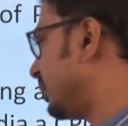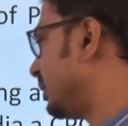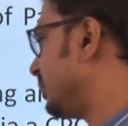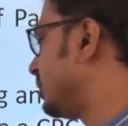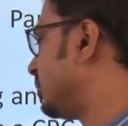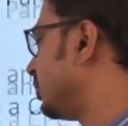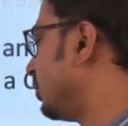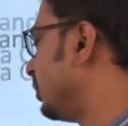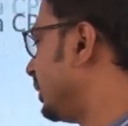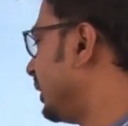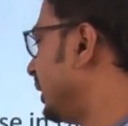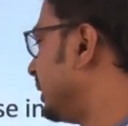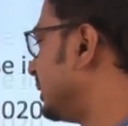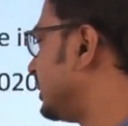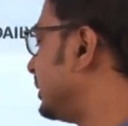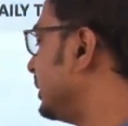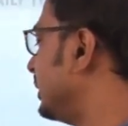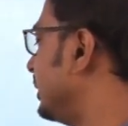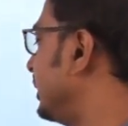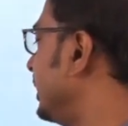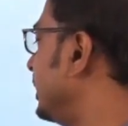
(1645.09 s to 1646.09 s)
So,
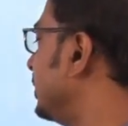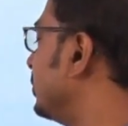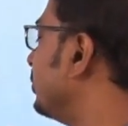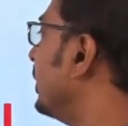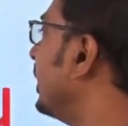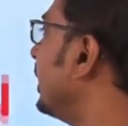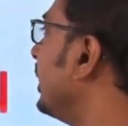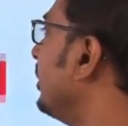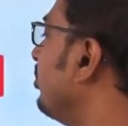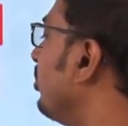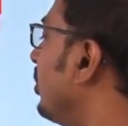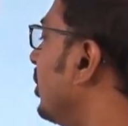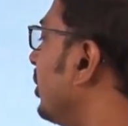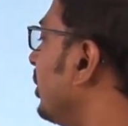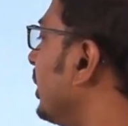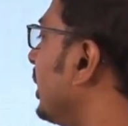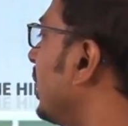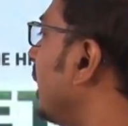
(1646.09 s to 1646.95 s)
yes, these were important